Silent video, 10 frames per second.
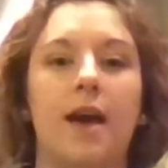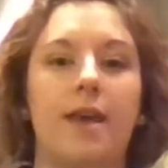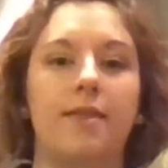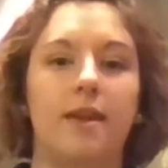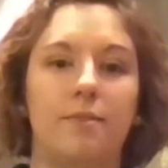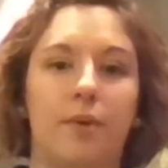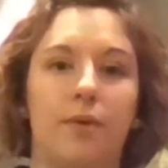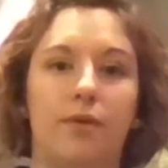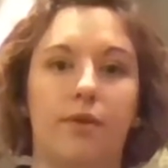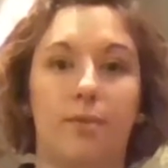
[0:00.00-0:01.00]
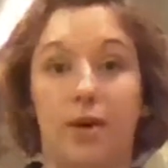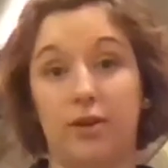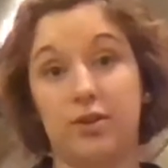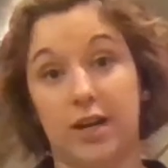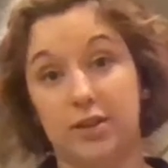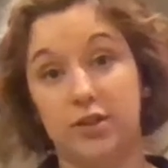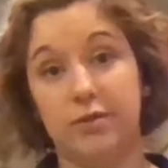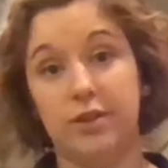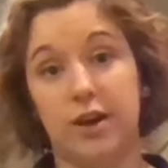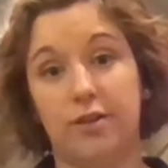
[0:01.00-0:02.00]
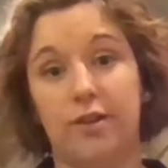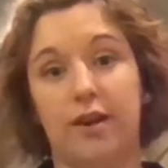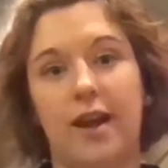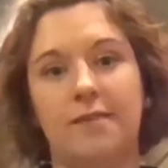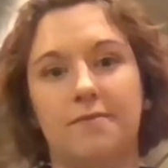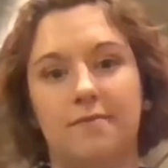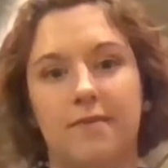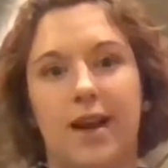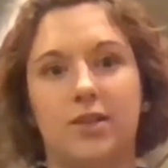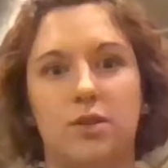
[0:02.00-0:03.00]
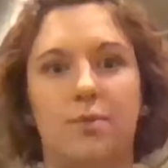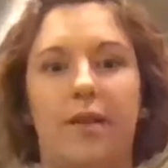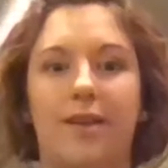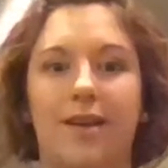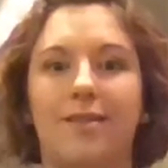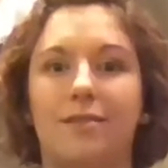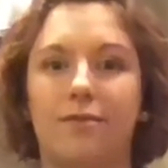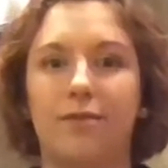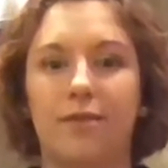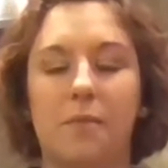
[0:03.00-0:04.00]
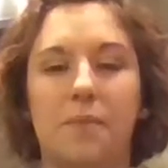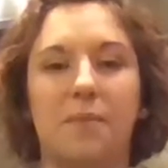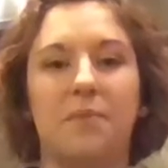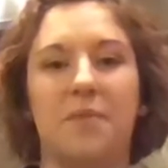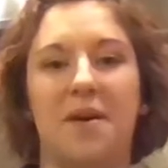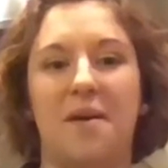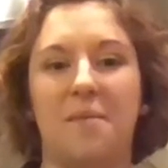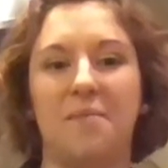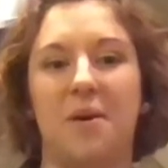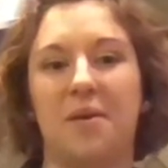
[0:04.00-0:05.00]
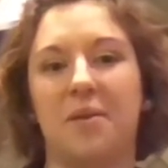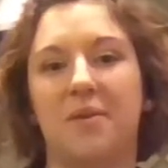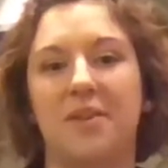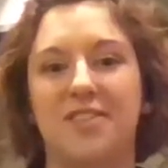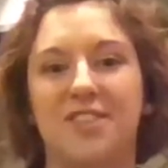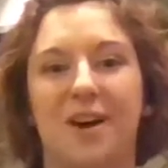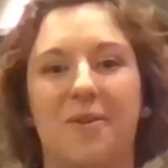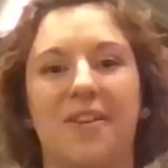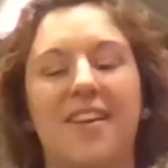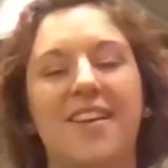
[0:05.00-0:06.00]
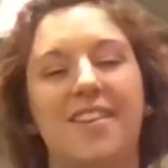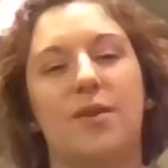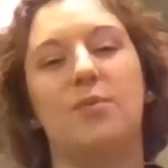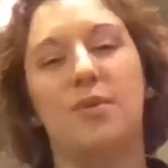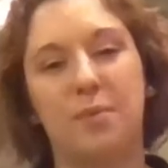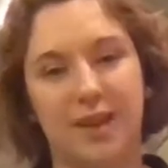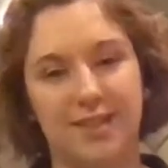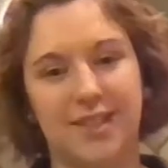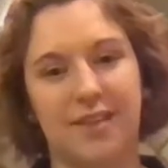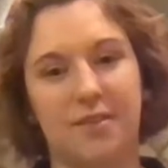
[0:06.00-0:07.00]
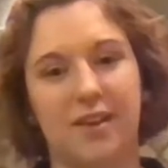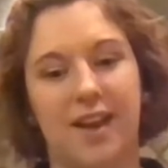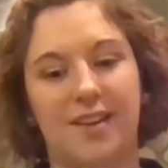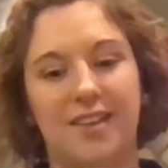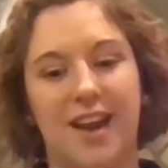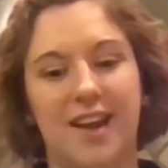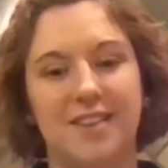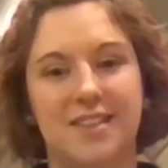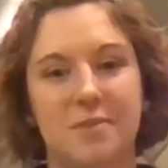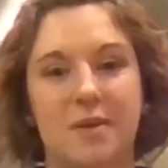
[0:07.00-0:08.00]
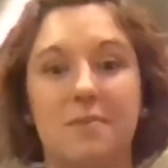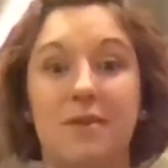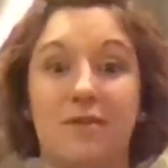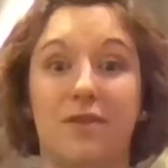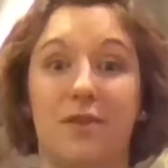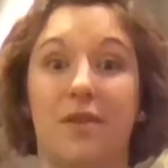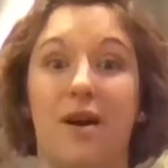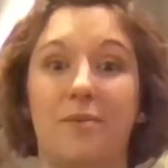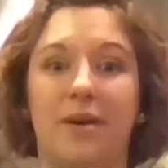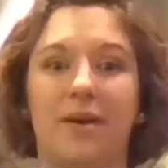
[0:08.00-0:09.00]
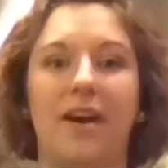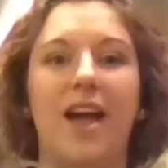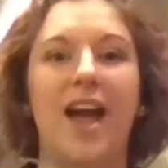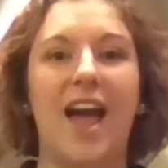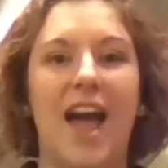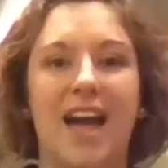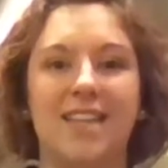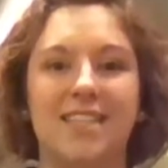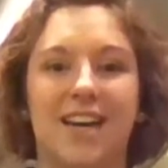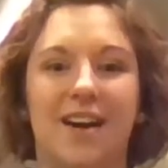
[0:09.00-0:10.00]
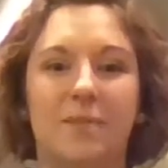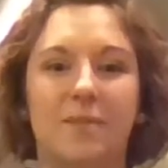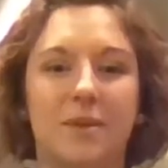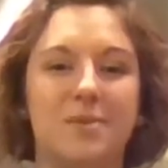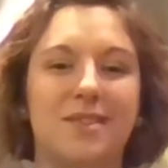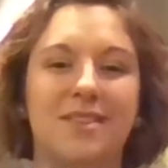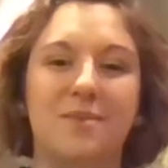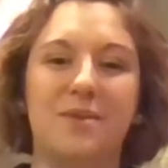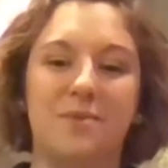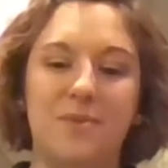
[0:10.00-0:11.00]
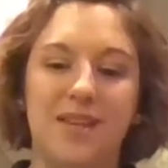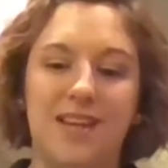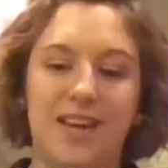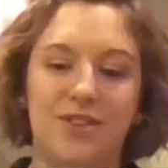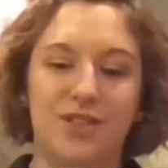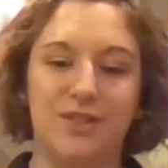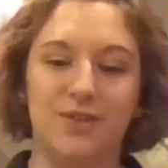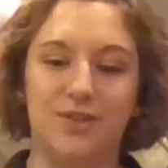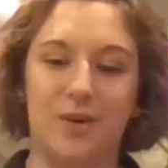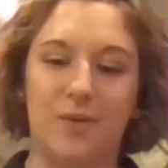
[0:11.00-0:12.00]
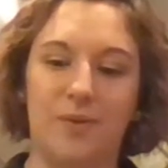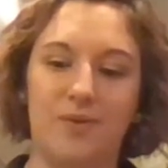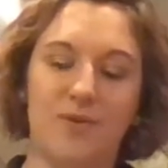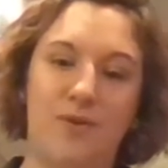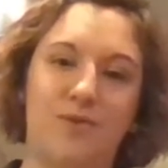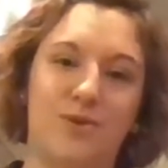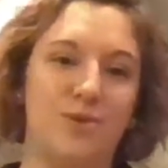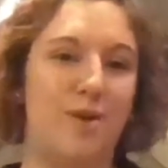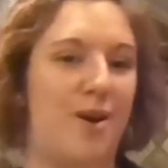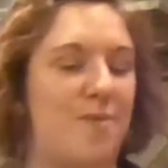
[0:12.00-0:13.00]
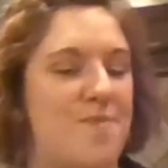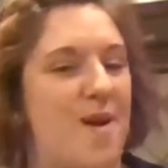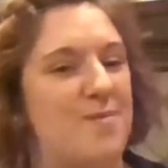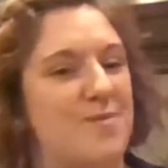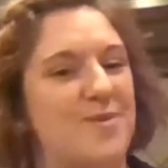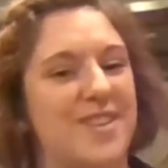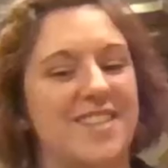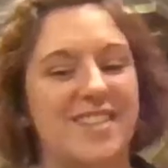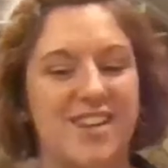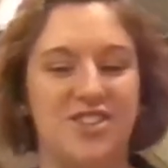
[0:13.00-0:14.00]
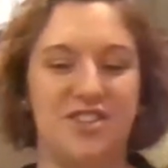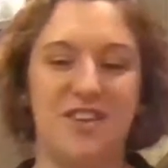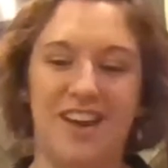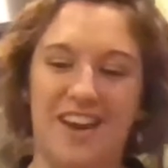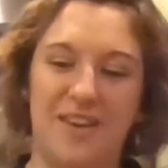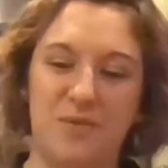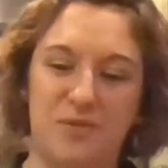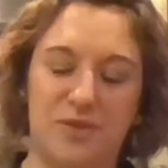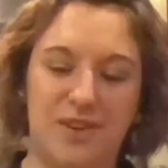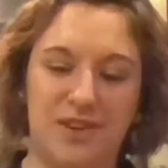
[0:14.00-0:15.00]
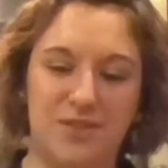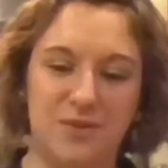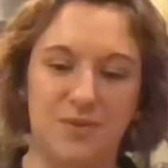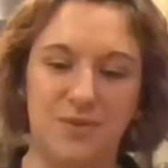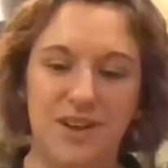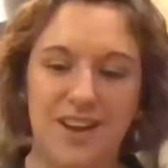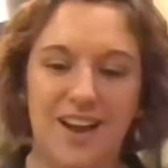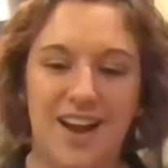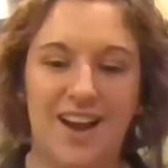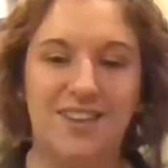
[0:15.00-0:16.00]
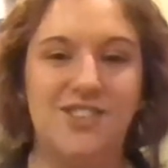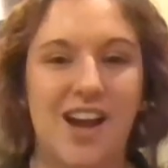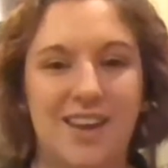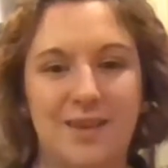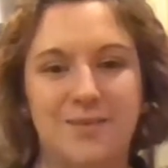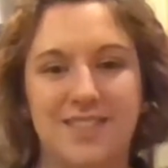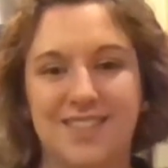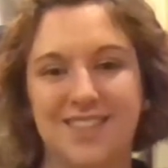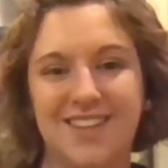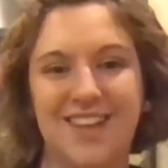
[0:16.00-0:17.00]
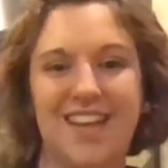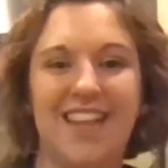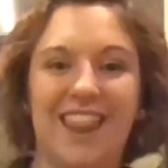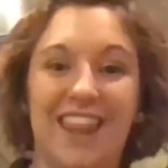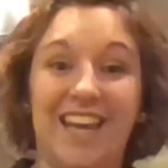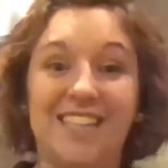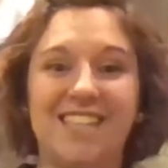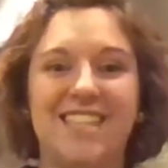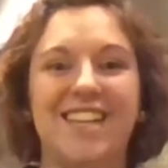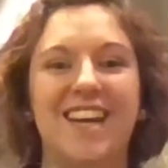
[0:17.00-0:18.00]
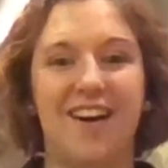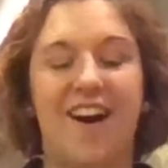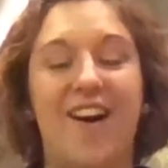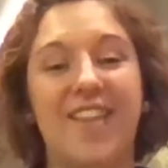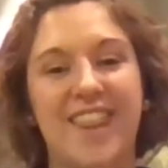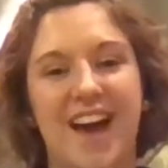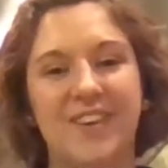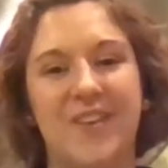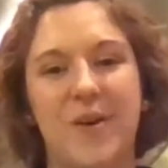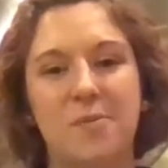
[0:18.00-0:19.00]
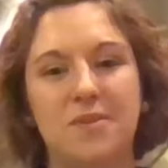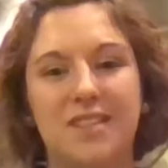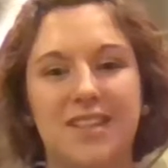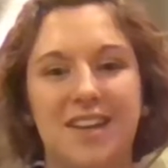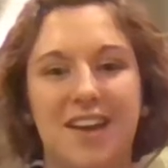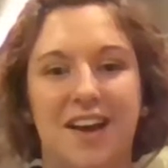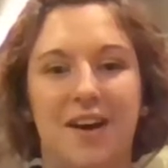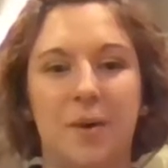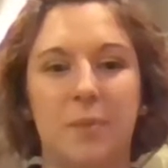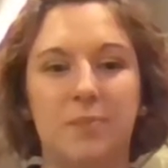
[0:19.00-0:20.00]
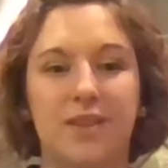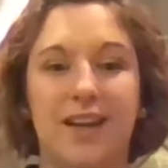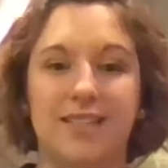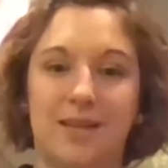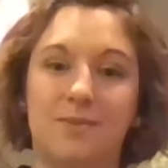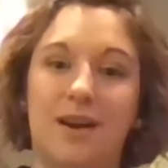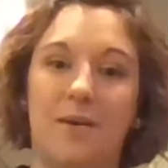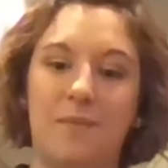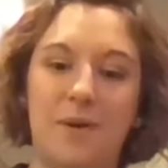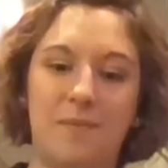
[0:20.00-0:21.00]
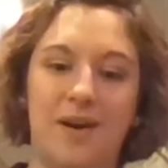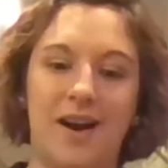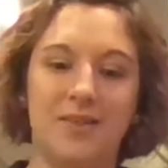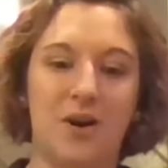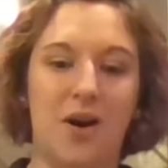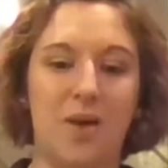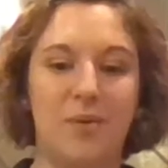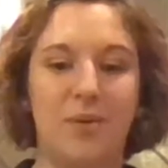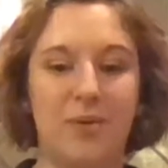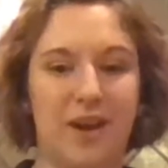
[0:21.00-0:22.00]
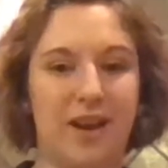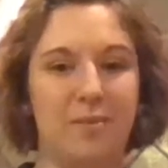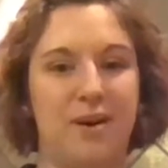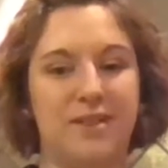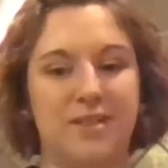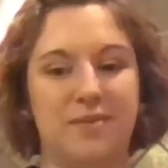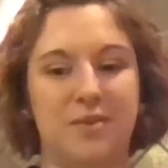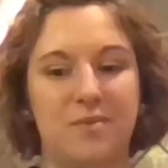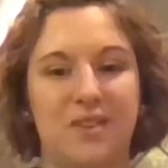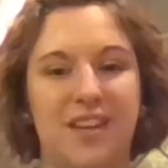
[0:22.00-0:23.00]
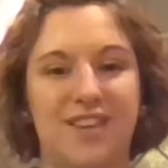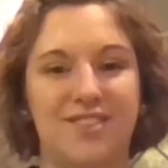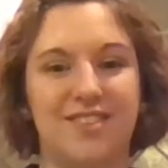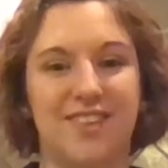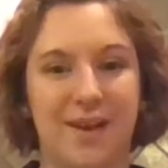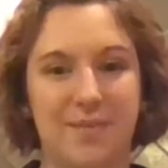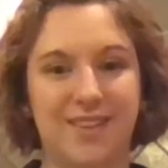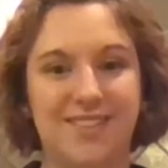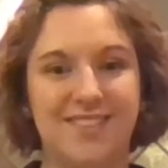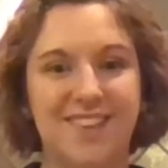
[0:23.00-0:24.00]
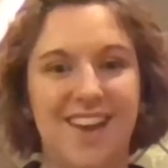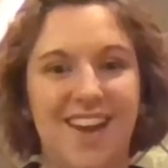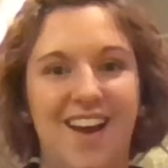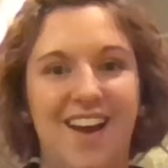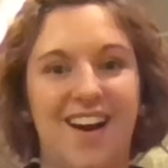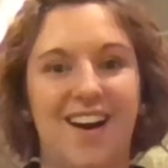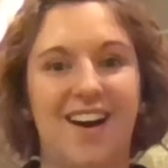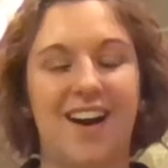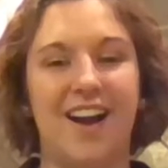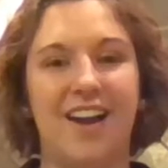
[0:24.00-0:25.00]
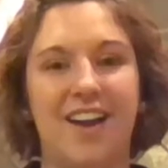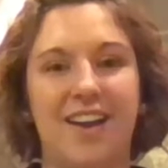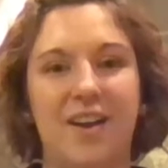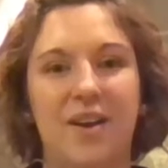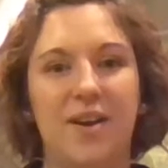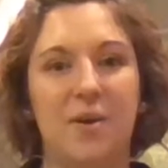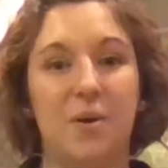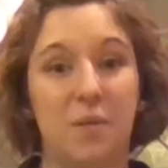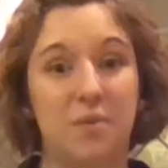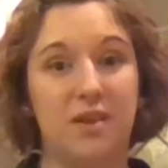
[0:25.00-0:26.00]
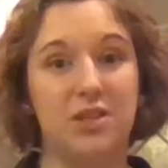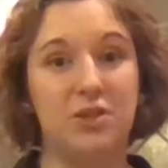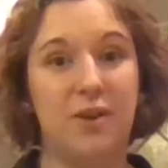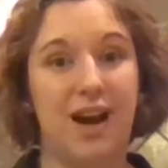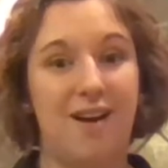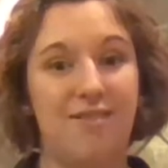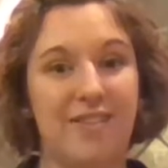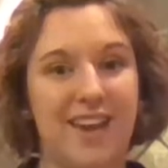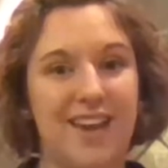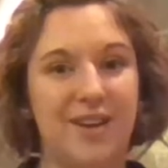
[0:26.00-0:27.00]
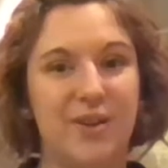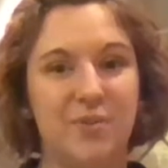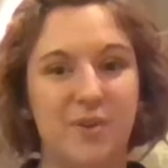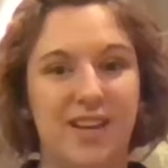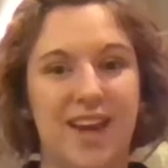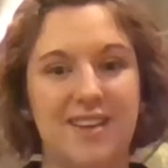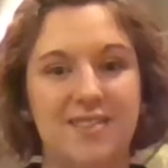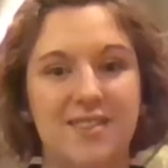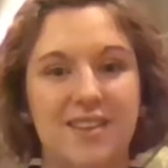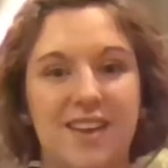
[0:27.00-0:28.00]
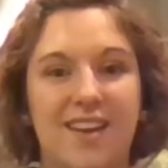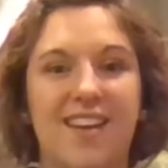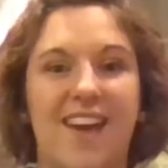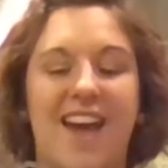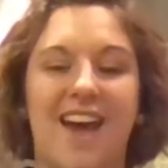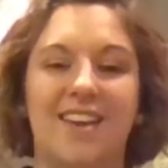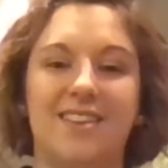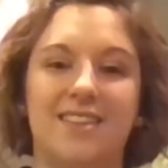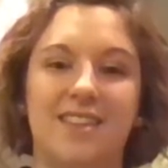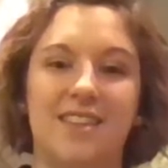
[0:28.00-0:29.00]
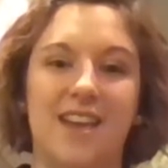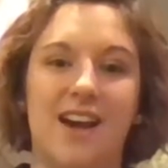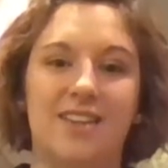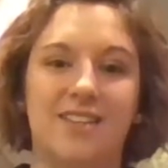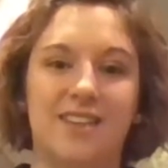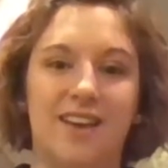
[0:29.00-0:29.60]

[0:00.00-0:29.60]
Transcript: and they both apologized to each other, and actually by the end of our little lunch hour, they were both playing together again, and it made me feel a lot better. And it was a little bit of mediation, so control versus problem orientation, again referring to Jack Gibbs's list. On that note, that sums up my talk about creating positive communication climates. I hope that you have a good weekend and that